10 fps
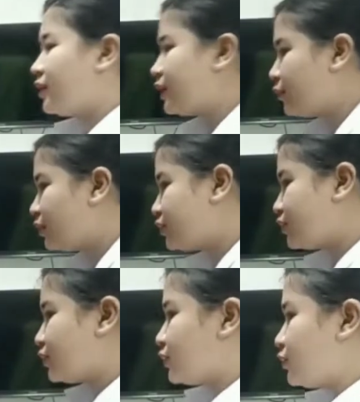what I want
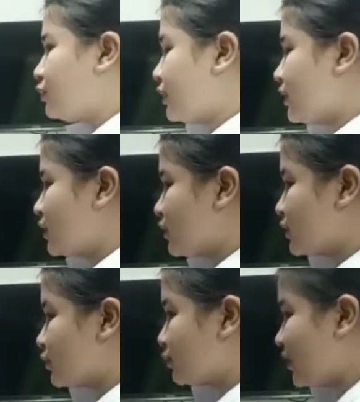you to do
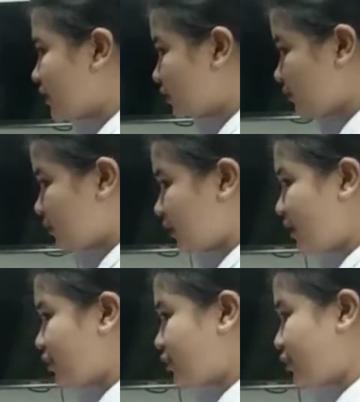is to breathe
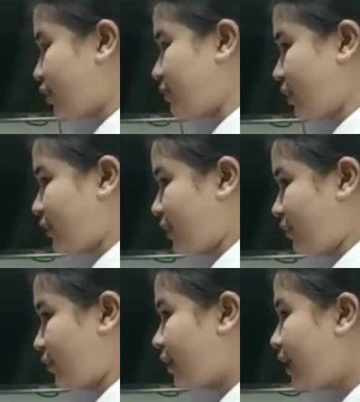deeply through your mouth,
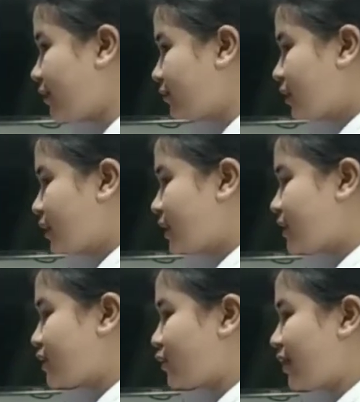Kevin, okay?
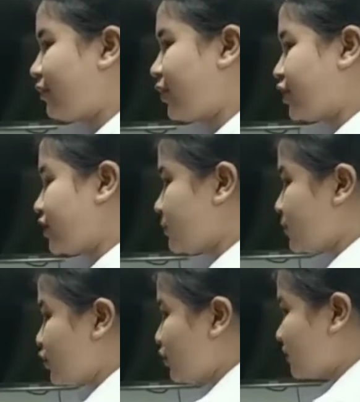This is to avoid
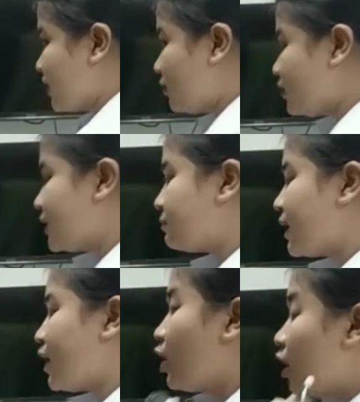transmission of sounds that may